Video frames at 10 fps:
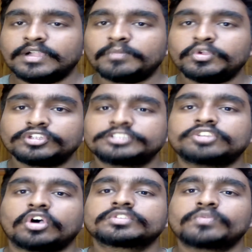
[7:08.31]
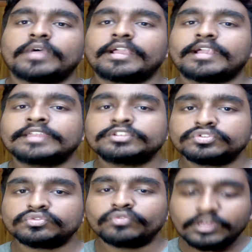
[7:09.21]
community talks where I
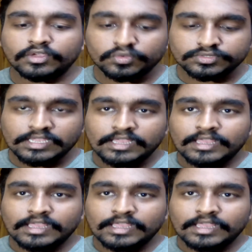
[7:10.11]
do videos